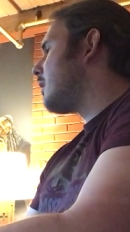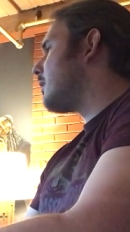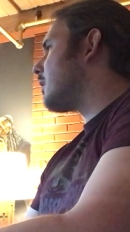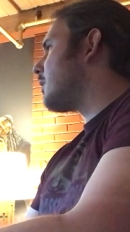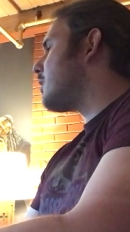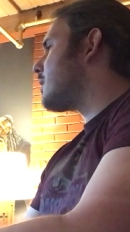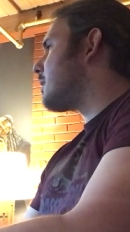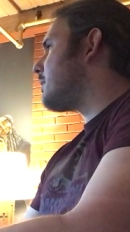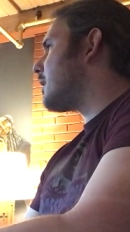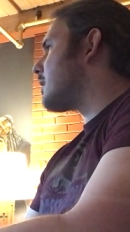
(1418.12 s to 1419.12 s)
They'll use
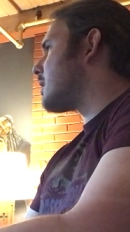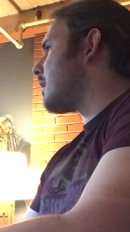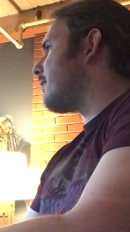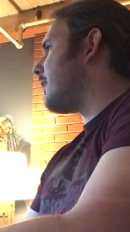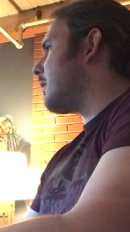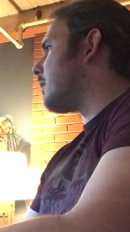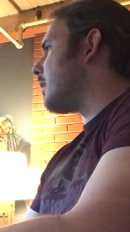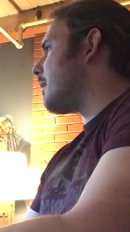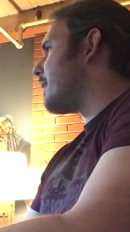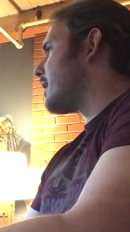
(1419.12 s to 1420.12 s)
it because they
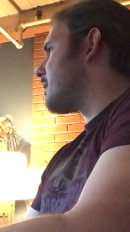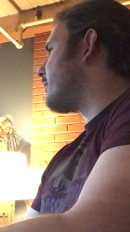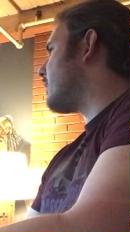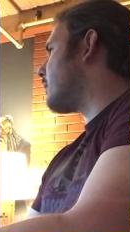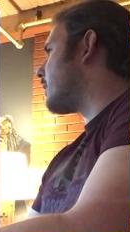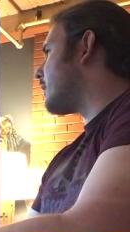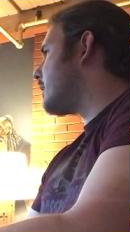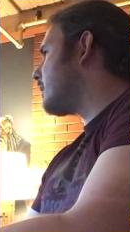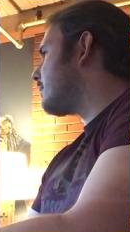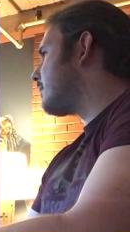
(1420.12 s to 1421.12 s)
feel it makes them feel
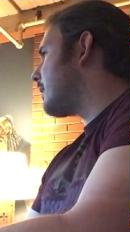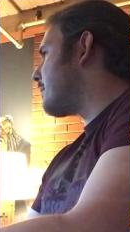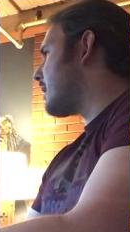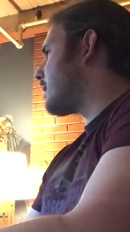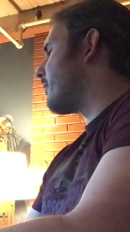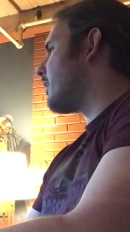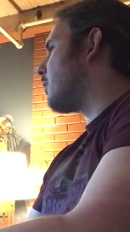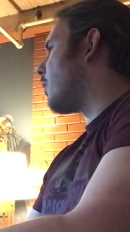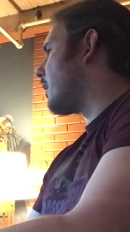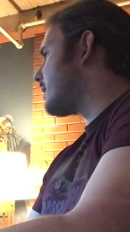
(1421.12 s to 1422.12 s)
good, it makes them feel
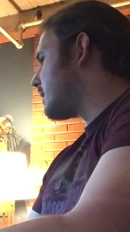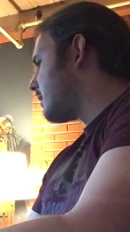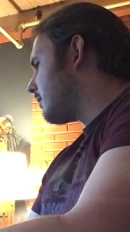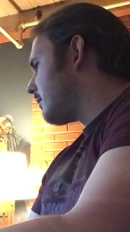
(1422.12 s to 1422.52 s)
wanted,